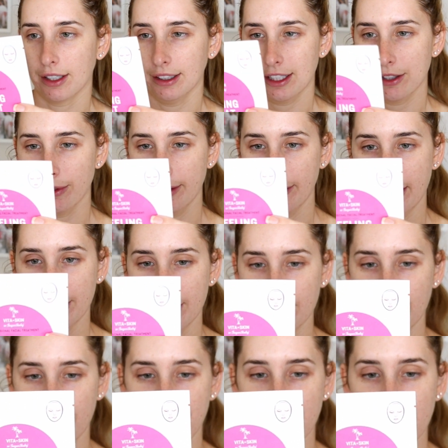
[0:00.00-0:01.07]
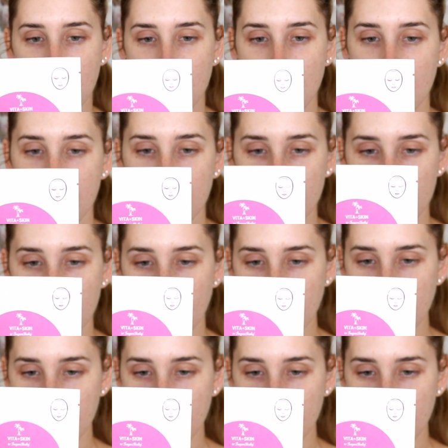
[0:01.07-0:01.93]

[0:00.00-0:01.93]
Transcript: Let's read about this one. This gentle